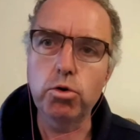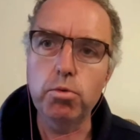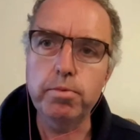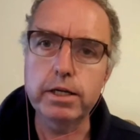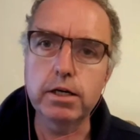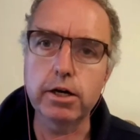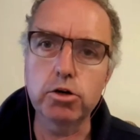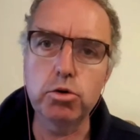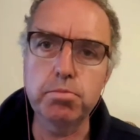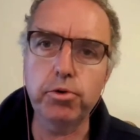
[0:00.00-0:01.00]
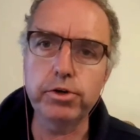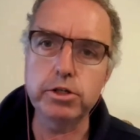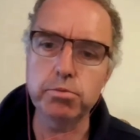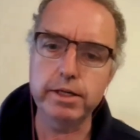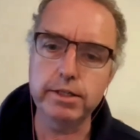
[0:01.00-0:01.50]
at home. We'd got a good
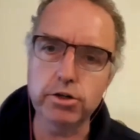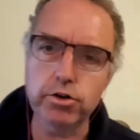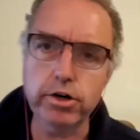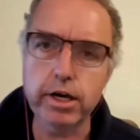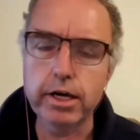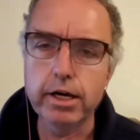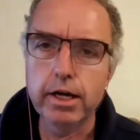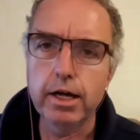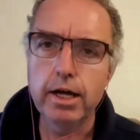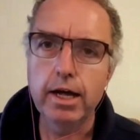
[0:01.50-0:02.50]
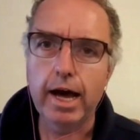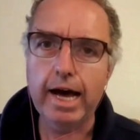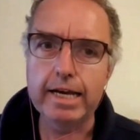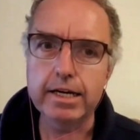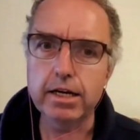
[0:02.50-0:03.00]
point away to Turkey,
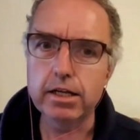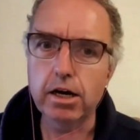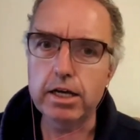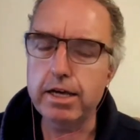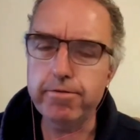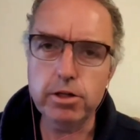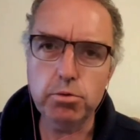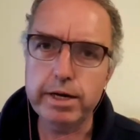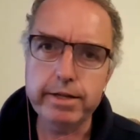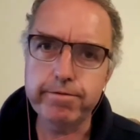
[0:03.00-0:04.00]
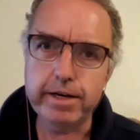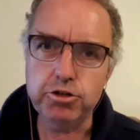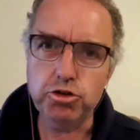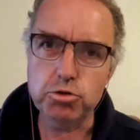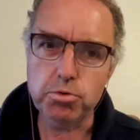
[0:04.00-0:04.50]
and even the way the
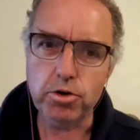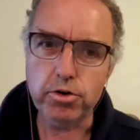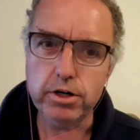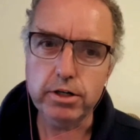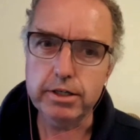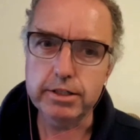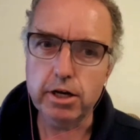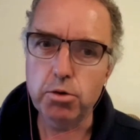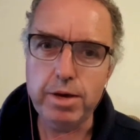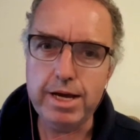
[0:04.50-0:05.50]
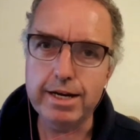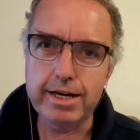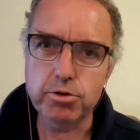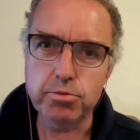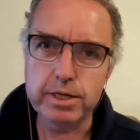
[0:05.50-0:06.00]
fixtures were organised, a week
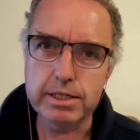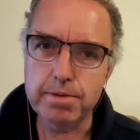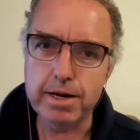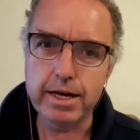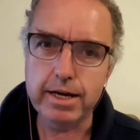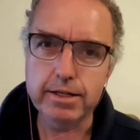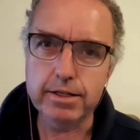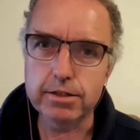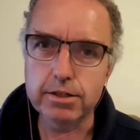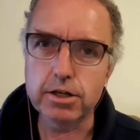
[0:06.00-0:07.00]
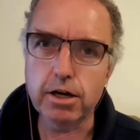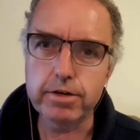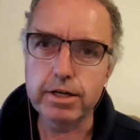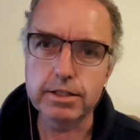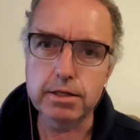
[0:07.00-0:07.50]
later we had to play the
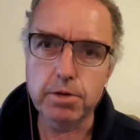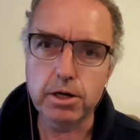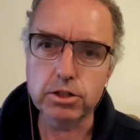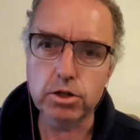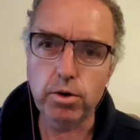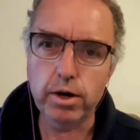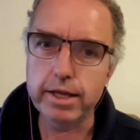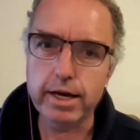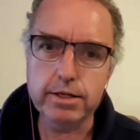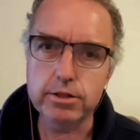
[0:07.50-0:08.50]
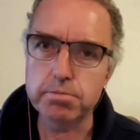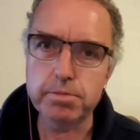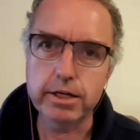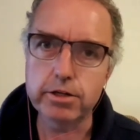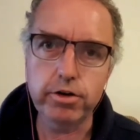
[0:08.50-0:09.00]
Soviets in Moscow, and then
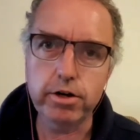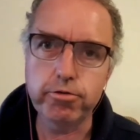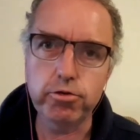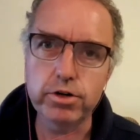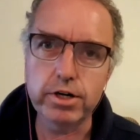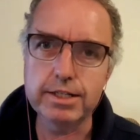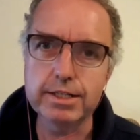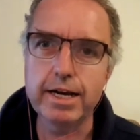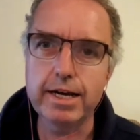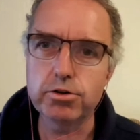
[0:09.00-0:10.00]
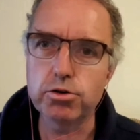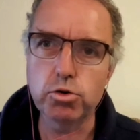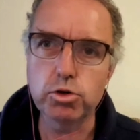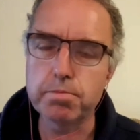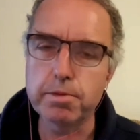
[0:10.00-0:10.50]
something like 3 or 4 days later
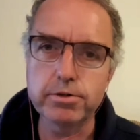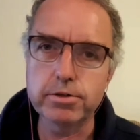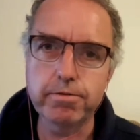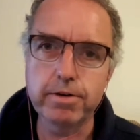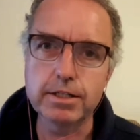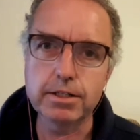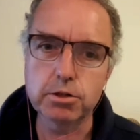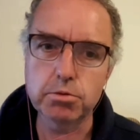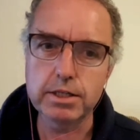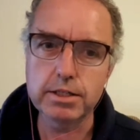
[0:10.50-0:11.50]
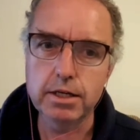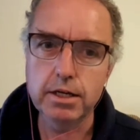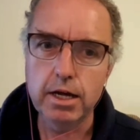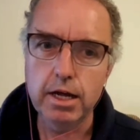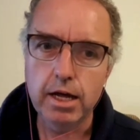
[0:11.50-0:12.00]
go to Bern to face the Swiss.